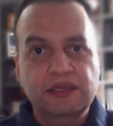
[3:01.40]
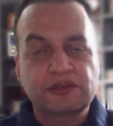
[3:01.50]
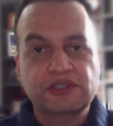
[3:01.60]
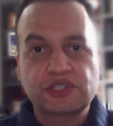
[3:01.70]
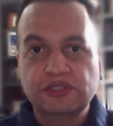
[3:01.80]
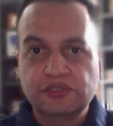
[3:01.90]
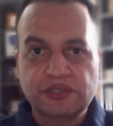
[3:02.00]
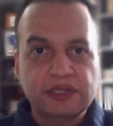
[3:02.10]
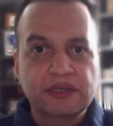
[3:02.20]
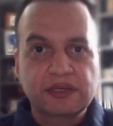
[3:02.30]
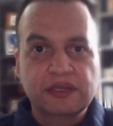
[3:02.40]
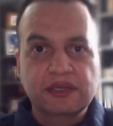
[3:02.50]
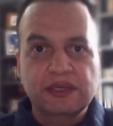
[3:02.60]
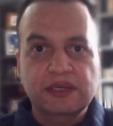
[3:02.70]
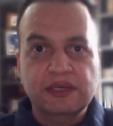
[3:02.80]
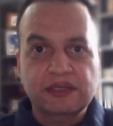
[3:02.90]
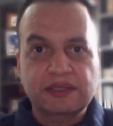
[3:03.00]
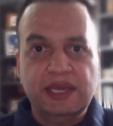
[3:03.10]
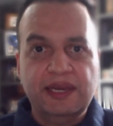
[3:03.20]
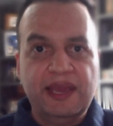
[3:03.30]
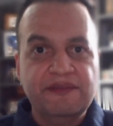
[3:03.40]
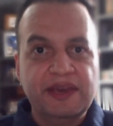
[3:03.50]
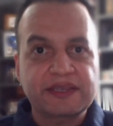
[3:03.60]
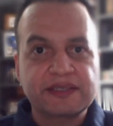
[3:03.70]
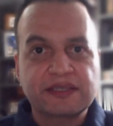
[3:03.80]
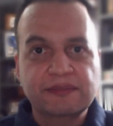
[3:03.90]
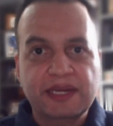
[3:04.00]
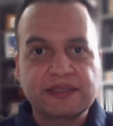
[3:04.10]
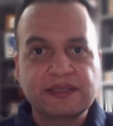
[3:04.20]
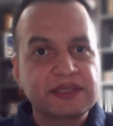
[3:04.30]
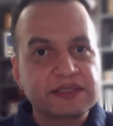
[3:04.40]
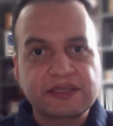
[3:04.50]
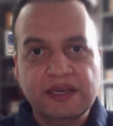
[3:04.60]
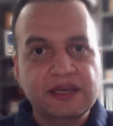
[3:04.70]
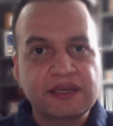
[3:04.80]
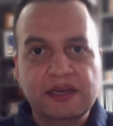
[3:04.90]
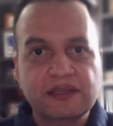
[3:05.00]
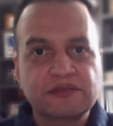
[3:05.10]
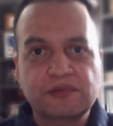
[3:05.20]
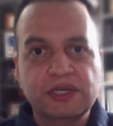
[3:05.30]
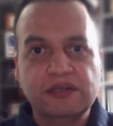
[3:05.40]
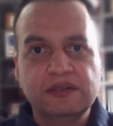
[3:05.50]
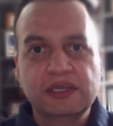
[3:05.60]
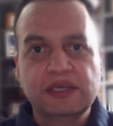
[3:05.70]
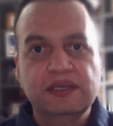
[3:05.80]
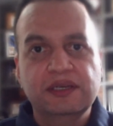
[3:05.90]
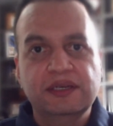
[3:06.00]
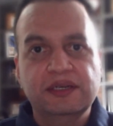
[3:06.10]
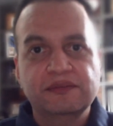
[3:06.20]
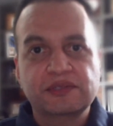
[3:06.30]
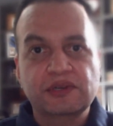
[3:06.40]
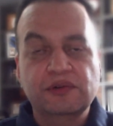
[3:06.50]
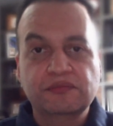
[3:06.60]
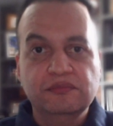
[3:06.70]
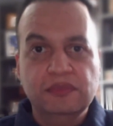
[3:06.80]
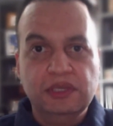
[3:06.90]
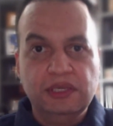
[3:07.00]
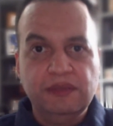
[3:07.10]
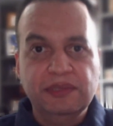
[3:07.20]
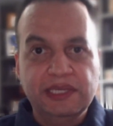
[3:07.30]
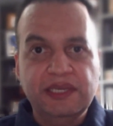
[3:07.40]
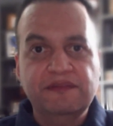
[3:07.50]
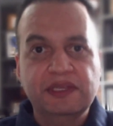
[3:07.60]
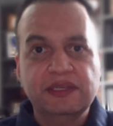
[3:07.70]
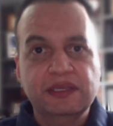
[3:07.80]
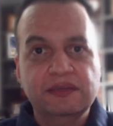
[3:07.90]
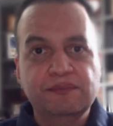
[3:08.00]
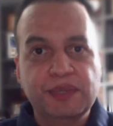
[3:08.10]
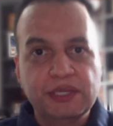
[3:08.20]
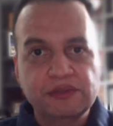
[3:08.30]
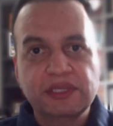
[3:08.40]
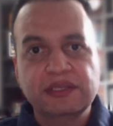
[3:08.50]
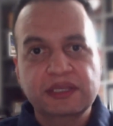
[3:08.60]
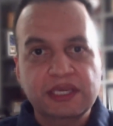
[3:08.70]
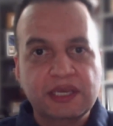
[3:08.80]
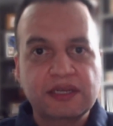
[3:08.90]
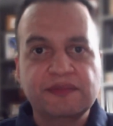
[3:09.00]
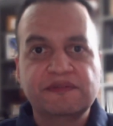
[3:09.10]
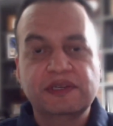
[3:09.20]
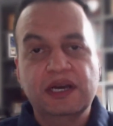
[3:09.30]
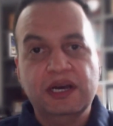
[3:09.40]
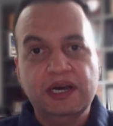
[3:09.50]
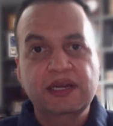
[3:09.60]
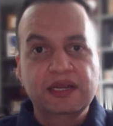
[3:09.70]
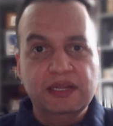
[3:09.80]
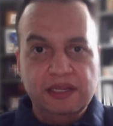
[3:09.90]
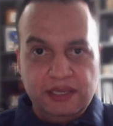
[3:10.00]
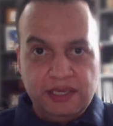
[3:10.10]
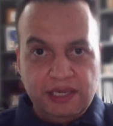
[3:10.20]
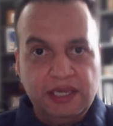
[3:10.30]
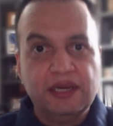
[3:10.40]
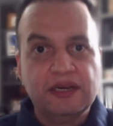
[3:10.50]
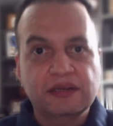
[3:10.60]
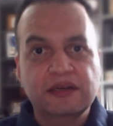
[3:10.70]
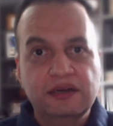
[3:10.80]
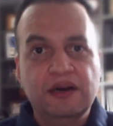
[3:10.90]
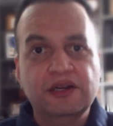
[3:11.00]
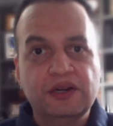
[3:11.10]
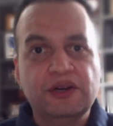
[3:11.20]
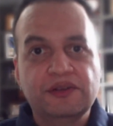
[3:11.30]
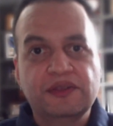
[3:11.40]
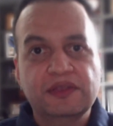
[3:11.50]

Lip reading: your children can't have access to medicine, this is not God's will. So he believed in building the kingdom of God here on earth,